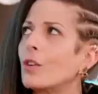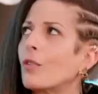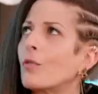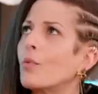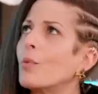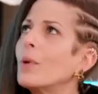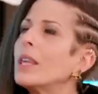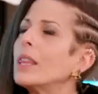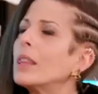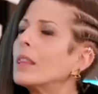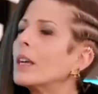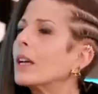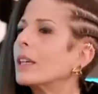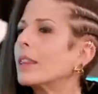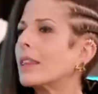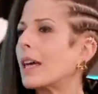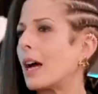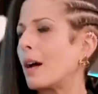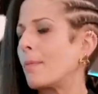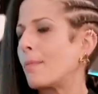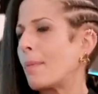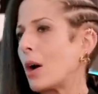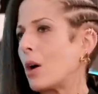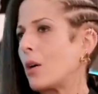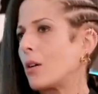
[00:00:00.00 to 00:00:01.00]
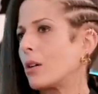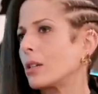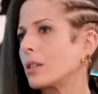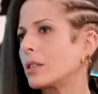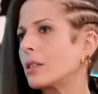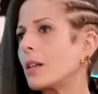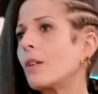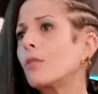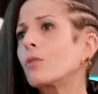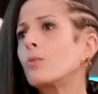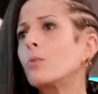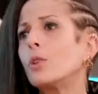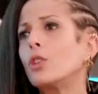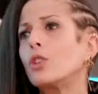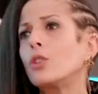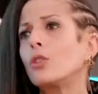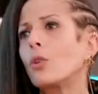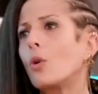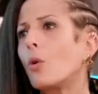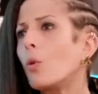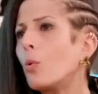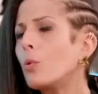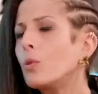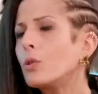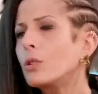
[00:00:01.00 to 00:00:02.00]
if we think that about ourselves, we should
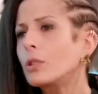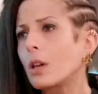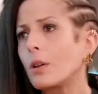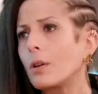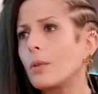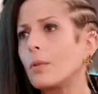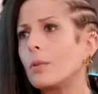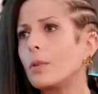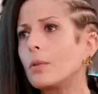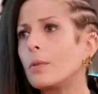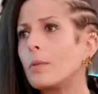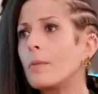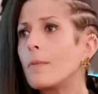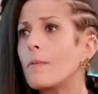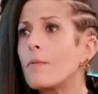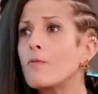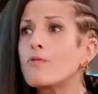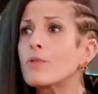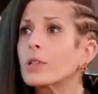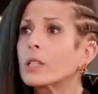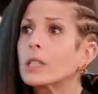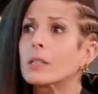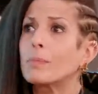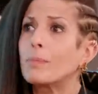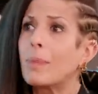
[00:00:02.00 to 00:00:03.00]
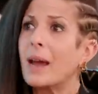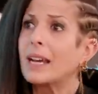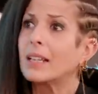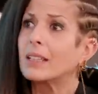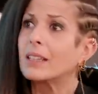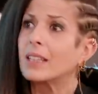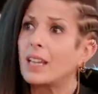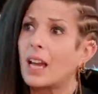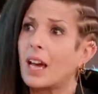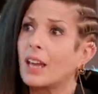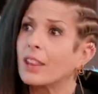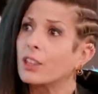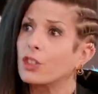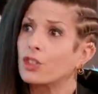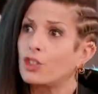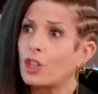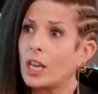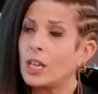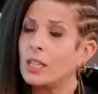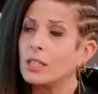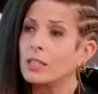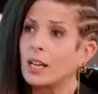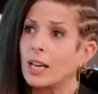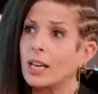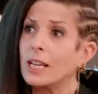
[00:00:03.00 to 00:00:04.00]
also respect the other
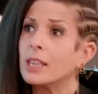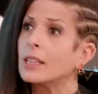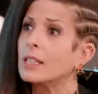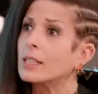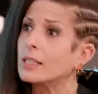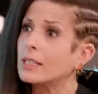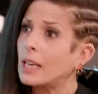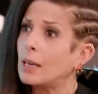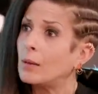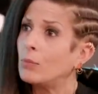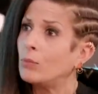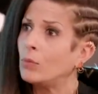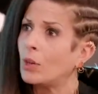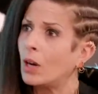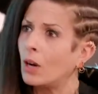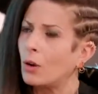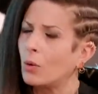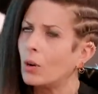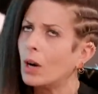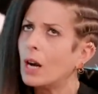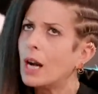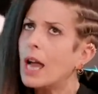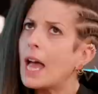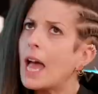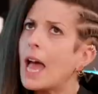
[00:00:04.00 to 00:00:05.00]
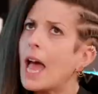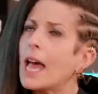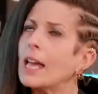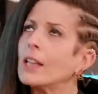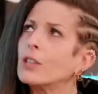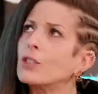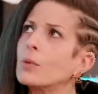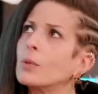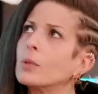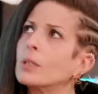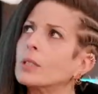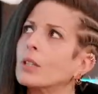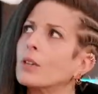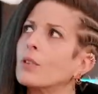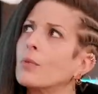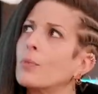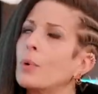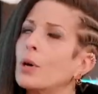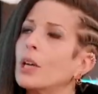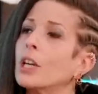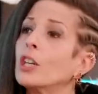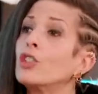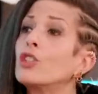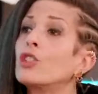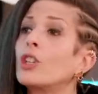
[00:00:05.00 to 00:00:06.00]
gender in the same no. Yes. And so instead of
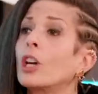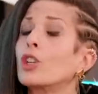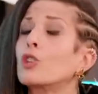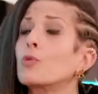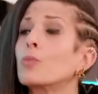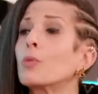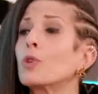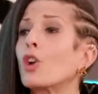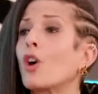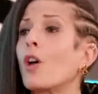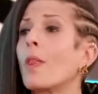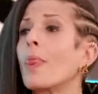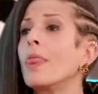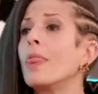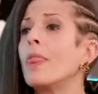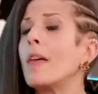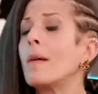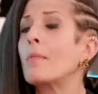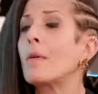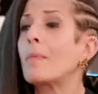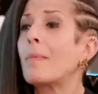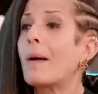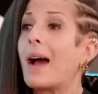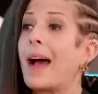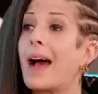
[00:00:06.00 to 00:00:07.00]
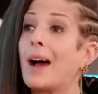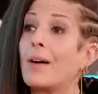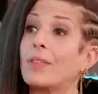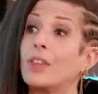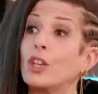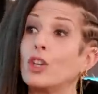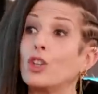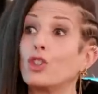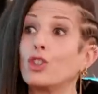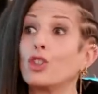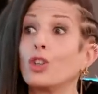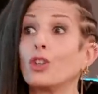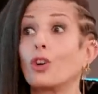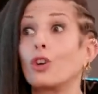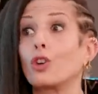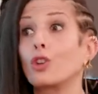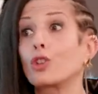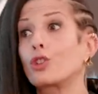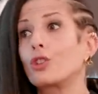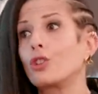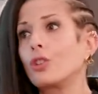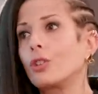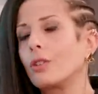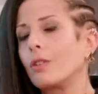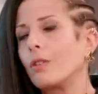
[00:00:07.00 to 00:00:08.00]
putting judgment on them about how they should or
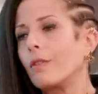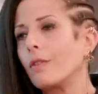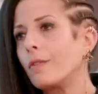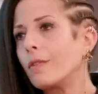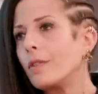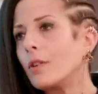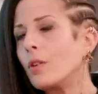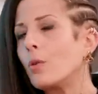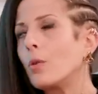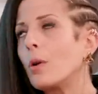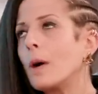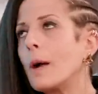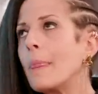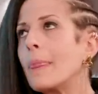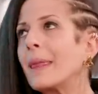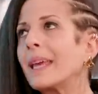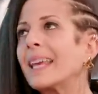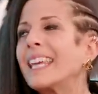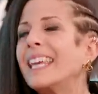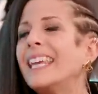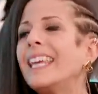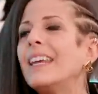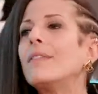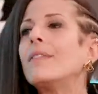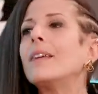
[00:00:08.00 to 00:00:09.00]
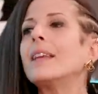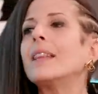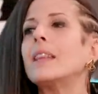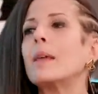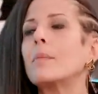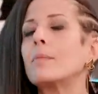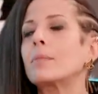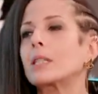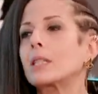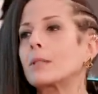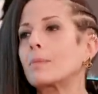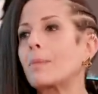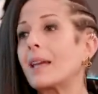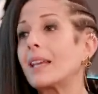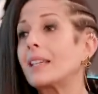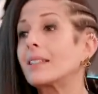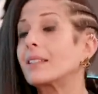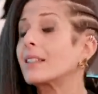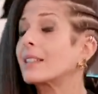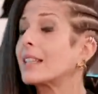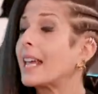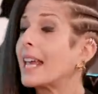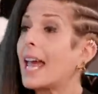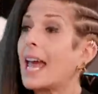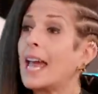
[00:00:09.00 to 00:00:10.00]
shouldn't feel, giving them space
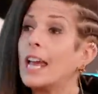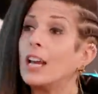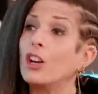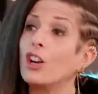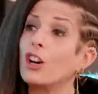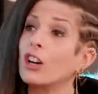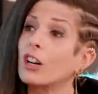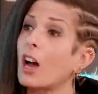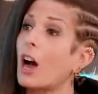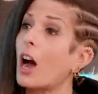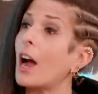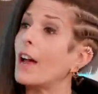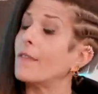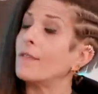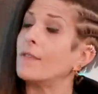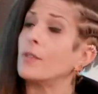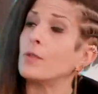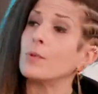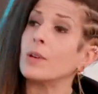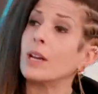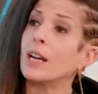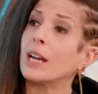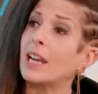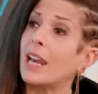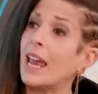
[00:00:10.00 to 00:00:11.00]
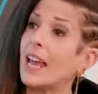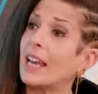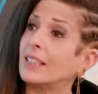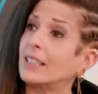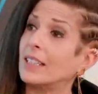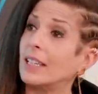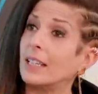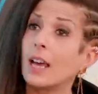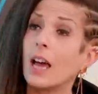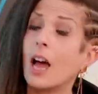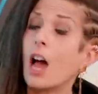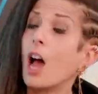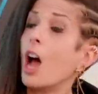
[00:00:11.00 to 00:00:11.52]
to say, hey, look, I feel neglected.